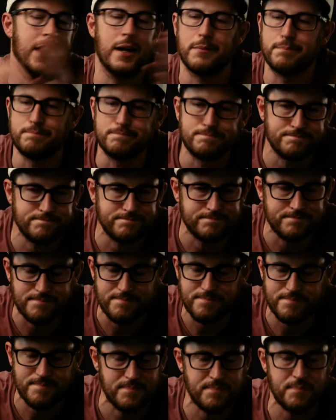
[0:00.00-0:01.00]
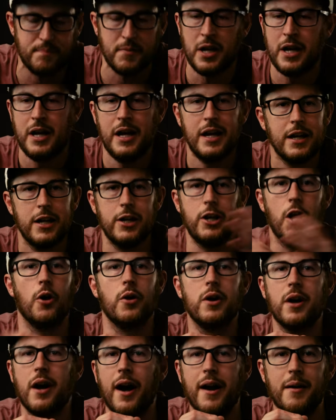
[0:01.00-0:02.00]
they're, you
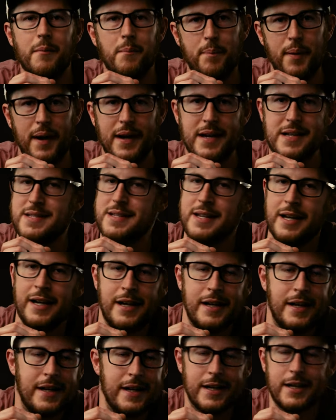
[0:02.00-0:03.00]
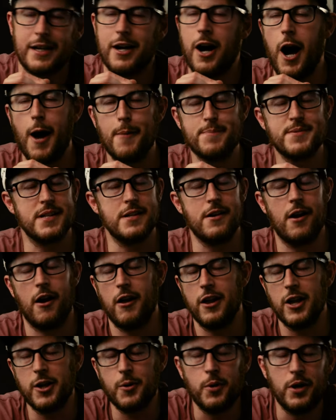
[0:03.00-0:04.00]
know, cut and paste cops in
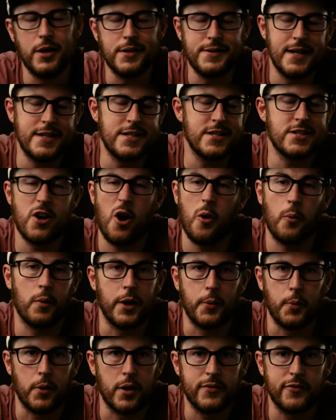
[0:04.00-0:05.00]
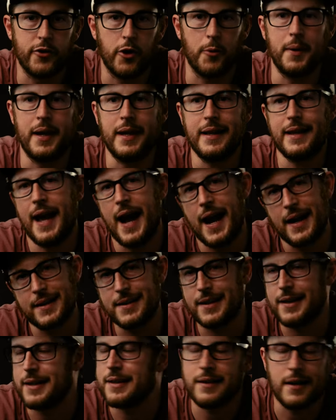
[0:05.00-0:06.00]
Hollywood. They just don't really work for me. The
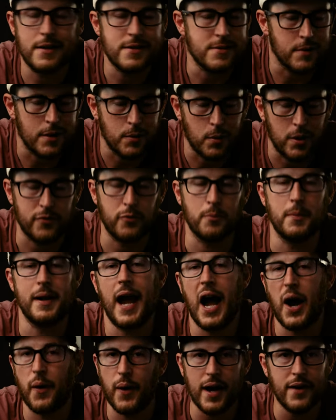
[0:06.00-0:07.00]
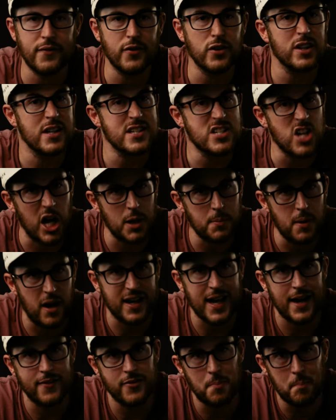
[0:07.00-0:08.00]
acting doesn't really work for me. However, let's talk
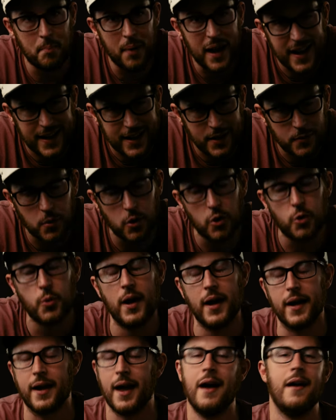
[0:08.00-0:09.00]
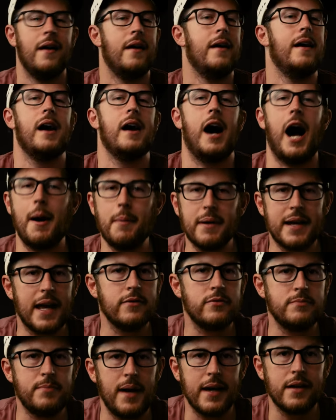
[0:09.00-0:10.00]
about Kevin Bacon real quick. I'm a
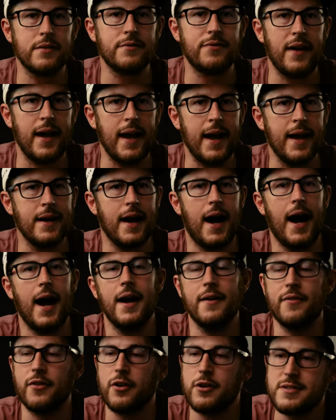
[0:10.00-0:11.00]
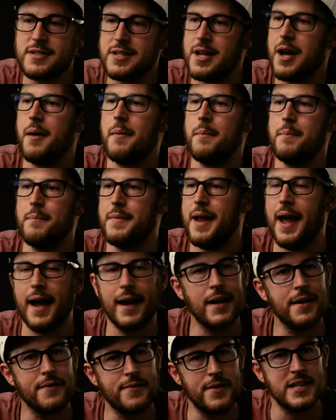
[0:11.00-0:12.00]
Kevin Bacon fan. I've heard some
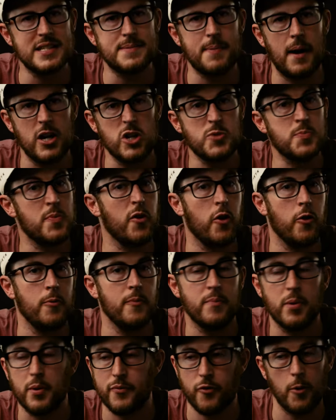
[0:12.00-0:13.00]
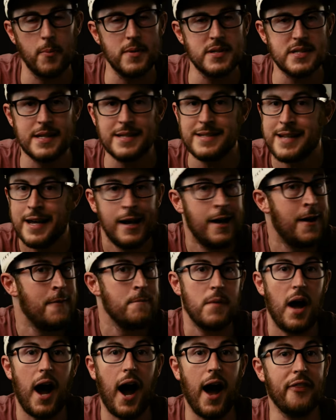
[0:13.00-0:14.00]
negative things about his performance in this.
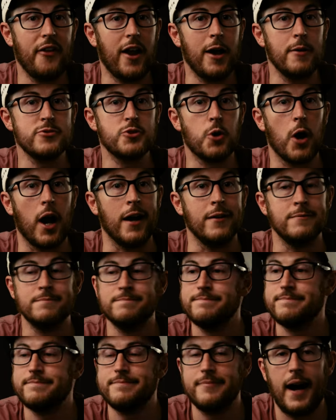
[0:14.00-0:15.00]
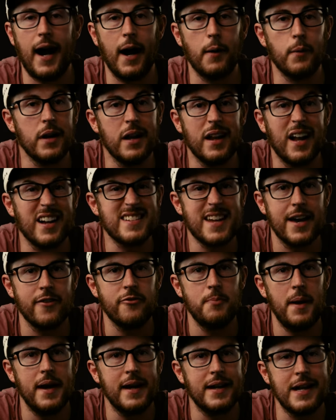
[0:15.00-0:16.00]
I thought he was great. I really liked
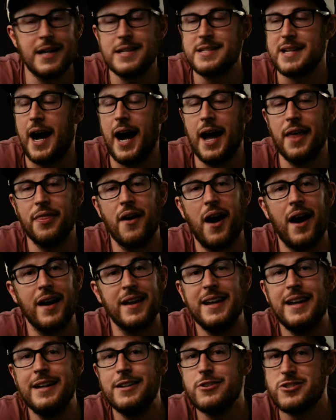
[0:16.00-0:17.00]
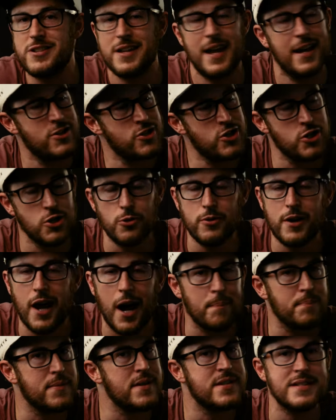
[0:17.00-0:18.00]
Kevin Bacon in this. I thought he just chewed
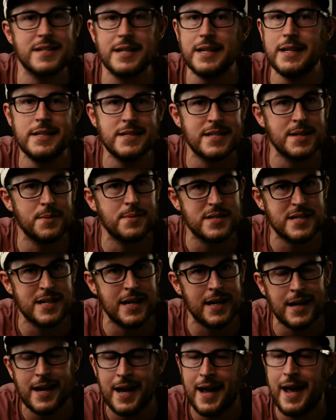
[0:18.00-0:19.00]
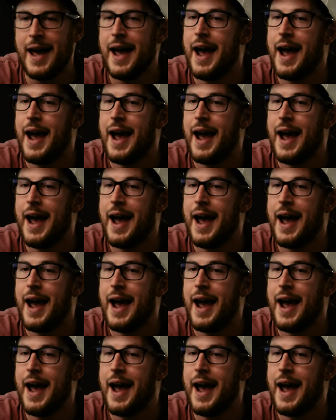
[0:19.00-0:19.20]
up the scenes he was in,